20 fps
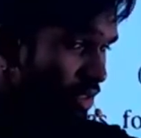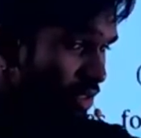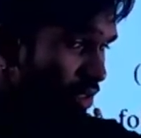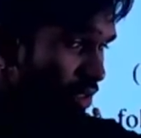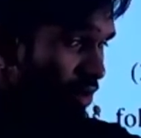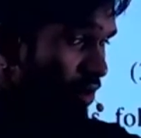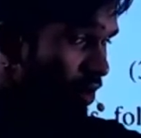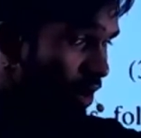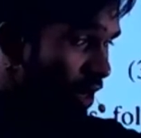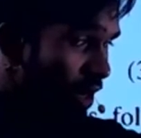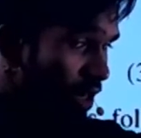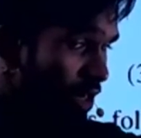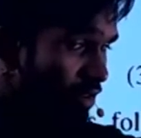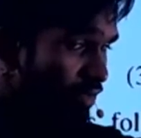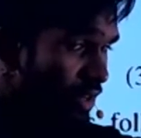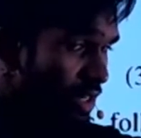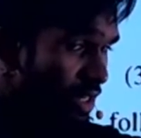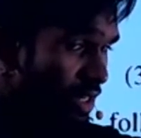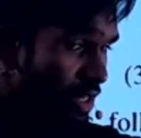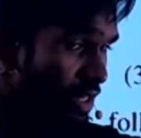current will
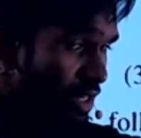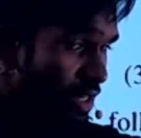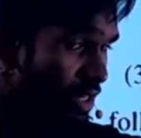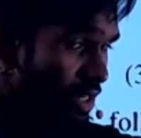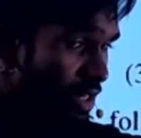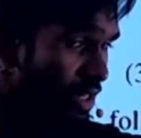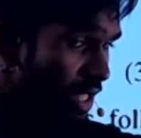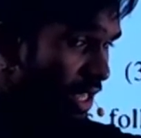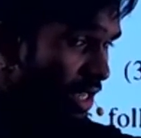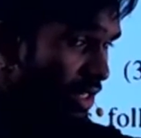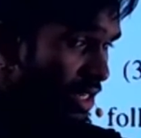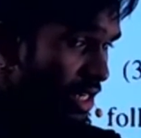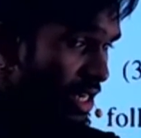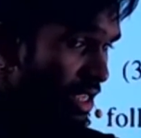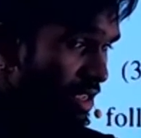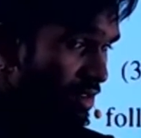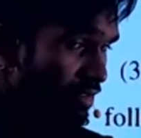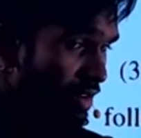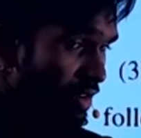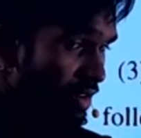take the
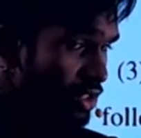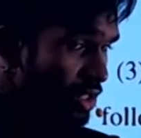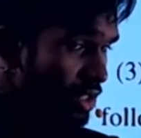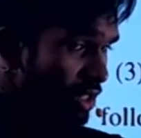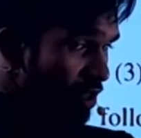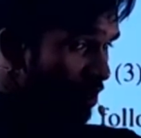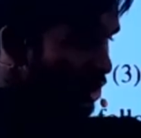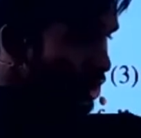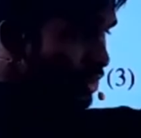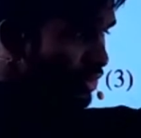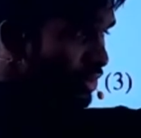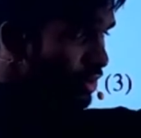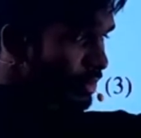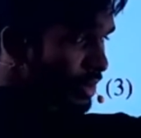deviation and go from there.